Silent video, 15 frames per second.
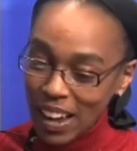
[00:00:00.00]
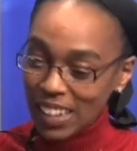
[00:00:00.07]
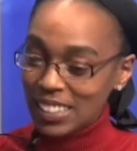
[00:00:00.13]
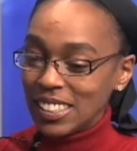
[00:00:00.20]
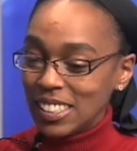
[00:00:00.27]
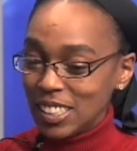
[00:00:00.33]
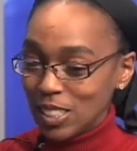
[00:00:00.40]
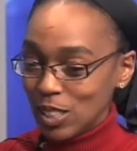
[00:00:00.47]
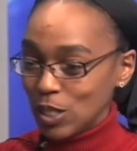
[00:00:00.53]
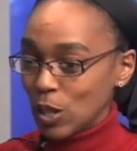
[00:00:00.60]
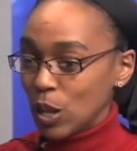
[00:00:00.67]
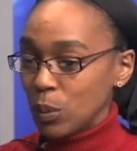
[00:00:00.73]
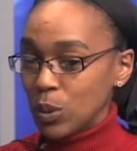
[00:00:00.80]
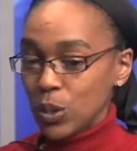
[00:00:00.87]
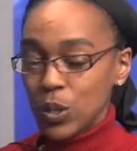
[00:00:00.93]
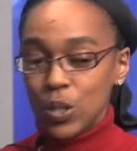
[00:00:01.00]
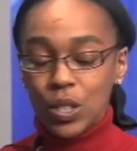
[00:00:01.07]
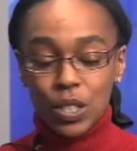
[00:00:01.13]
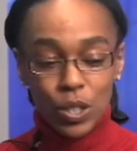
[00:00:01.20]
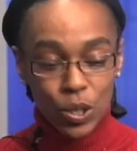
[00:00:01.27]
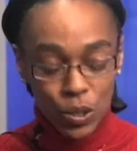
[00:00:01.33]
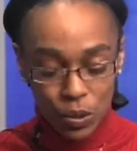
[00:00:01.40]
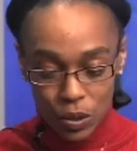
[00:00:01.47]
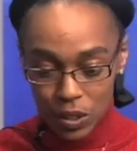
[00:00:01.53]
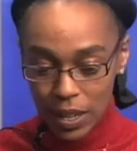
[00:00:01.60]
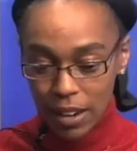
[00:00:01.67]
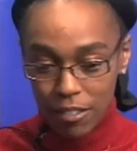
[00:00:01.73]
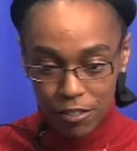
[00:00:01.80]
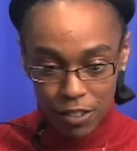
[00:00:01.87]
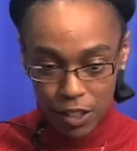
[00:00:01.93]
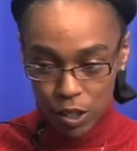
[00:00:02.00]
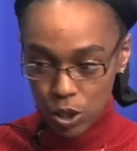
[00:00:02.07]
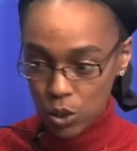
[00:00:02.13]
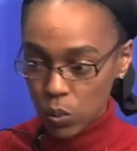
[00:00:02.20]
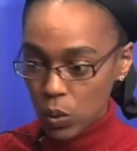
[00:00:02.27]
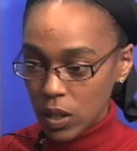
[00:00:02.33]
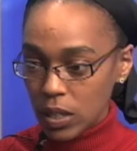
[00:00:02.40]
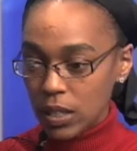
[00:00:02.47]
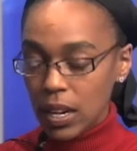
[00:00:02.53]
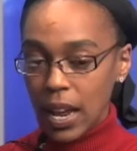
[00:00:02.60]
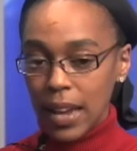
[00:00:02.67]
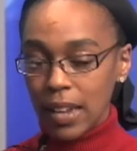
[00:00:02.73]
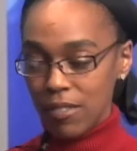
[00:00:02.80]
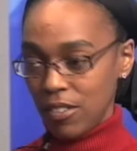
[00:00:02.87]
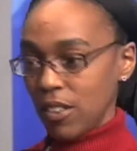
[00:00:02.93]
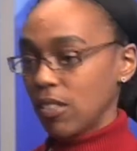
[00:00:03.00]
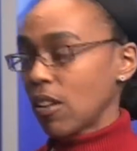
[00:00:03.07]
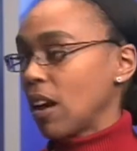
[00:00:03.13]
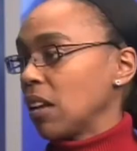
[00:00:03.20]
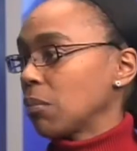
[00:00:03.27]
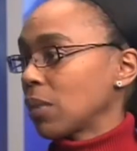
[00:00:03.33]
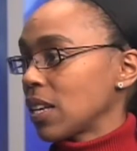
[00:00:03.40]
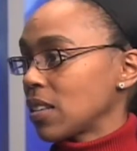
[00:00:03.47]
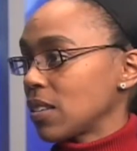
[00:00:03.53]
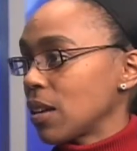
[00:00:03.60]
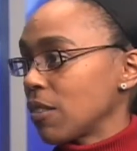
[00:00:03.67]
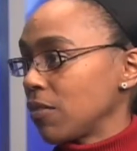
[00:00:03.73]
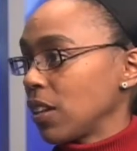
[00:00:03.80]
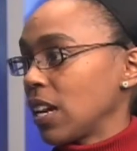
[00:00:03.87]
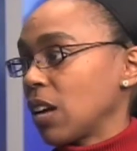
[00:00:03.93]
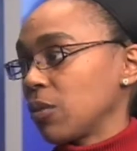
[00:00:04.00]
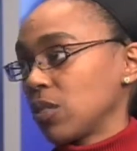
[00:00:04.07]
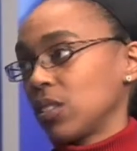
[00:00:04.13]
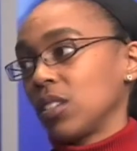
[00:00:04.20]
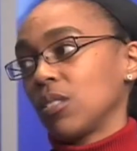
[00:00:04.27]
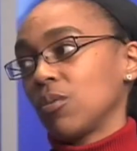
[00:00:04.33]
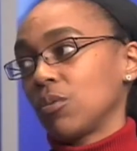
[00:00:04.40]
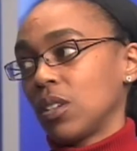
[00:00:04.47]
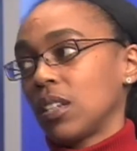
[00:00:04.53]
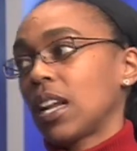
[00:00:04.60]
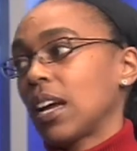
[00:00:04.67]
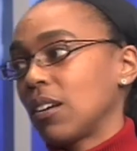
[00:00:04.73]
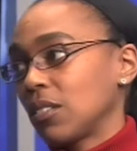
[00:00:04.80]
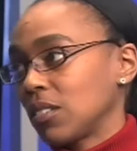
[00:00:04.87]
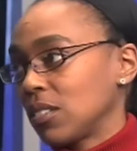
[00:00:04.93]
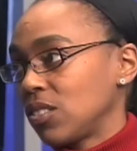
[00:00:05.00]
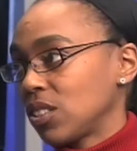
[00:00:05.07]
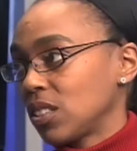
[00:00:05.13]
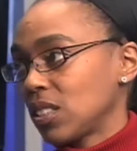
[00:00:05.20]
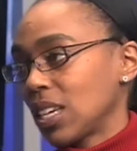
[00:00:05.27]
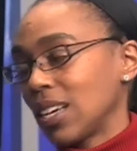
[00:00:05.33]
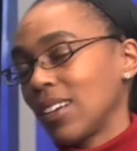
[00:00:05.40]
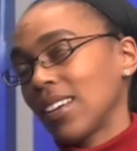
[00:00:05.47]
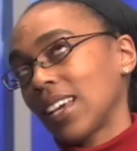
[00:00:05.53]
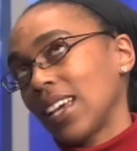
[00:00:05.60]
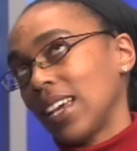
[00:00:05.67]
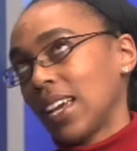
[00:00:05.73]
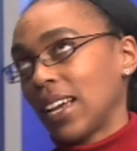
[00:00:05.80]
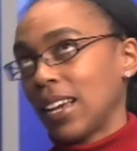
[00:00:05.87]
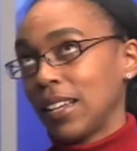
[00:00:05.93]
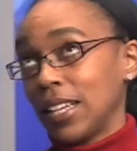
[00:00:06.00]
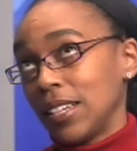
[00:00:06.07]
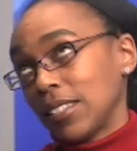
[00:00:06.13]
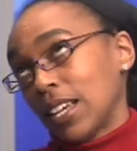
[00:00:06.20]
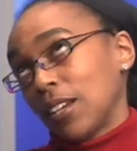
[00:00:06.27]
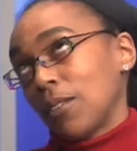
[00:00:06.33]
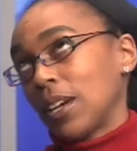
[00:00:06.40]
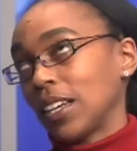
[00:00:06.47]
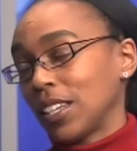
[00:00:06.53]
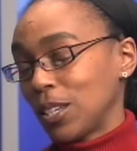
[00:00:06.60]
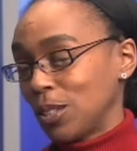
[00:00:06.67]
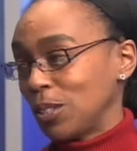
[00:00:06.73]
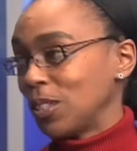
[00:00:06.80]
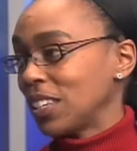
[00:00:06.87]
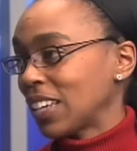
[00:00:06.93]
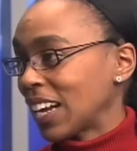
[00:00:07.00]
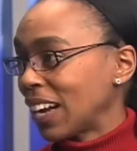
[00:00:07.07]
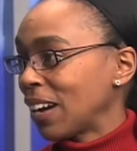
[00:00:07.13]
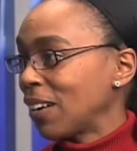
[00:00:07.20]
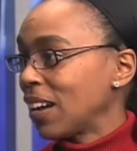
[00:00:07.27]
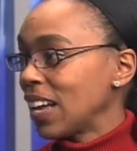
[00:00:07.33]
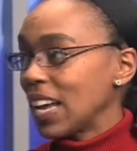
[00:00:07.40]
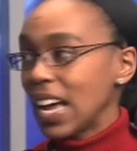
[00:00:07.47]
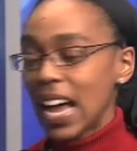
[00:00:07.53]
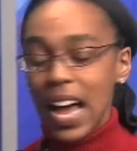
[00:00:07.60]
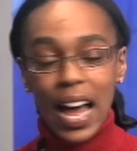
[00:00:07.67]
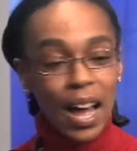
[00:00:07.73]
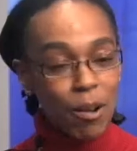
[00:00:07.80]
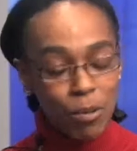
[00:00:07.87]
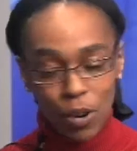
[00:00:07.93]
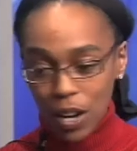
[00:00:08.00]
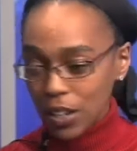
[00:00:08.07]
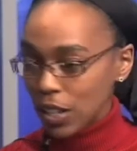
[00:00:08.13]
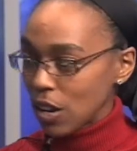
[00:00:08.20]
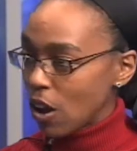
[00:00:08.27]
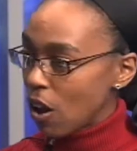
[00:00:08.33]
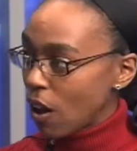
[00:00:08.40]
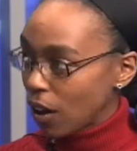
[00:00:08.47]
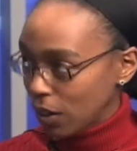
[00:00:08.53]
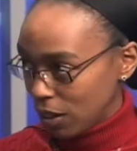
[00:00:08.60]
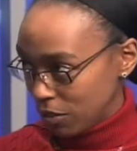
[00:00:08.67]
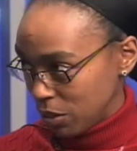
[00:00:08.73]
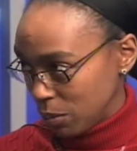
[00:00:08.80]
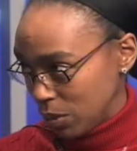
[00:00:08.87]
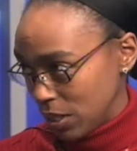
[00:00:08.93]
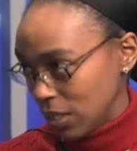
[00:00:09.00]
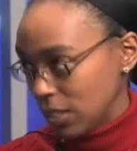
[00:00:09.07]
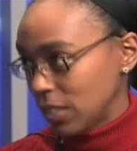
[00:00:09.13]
to these sculptures, and as soon as I'd finished one, I even thought in myself that I was going to run out and just say, okay, yeah, at least I know I could do it now. I wanted all of them done.